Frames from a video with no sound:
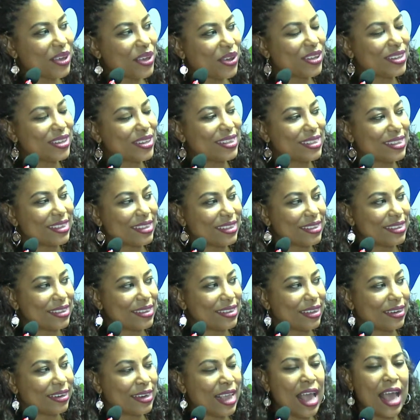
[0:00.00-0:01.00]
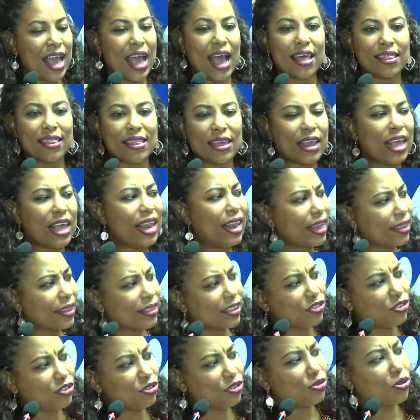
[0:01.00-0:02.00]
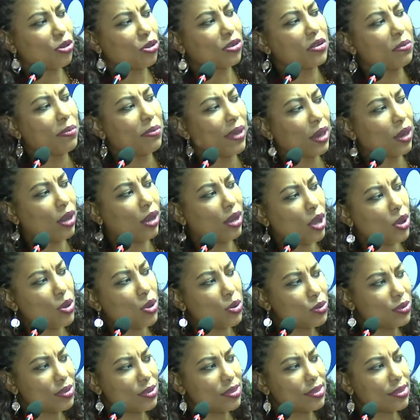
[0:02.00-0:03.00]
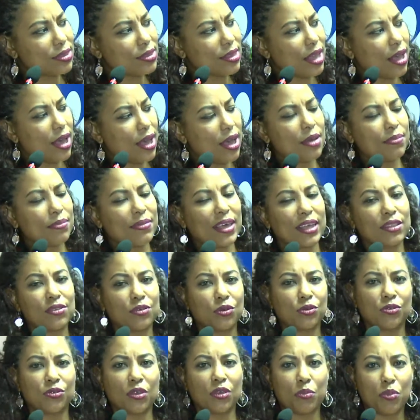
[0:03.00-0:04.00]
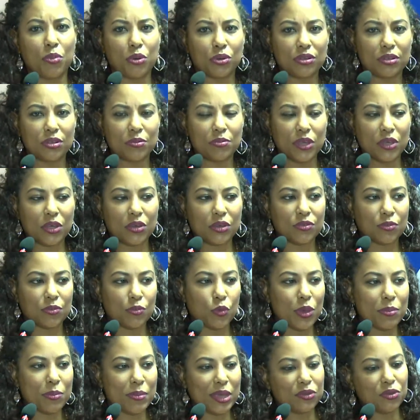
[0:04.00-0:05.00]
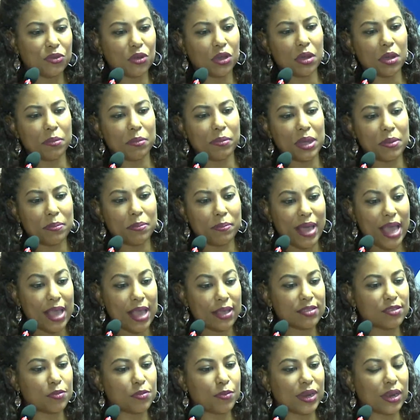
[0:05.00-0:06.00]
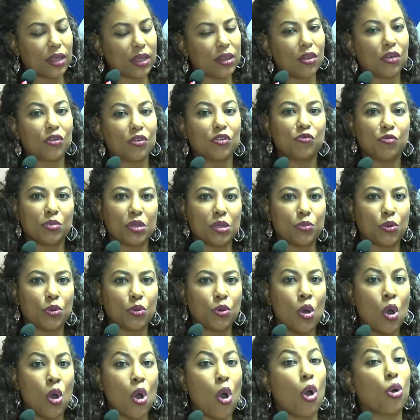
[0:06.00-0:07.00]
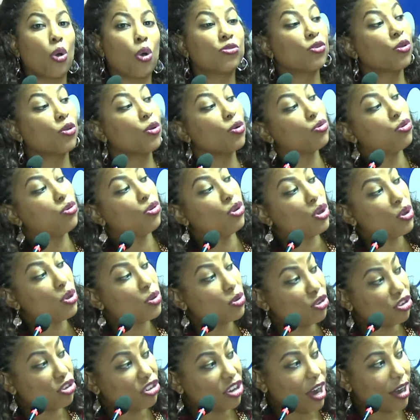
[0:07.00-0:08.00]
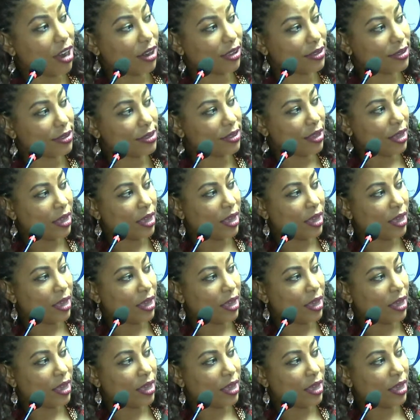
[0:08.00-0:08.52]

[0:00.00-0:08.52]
be consistent. And then I like that you talked about loans. That's also important, because we may talk about banks, but a lot of people also go to loan sharks.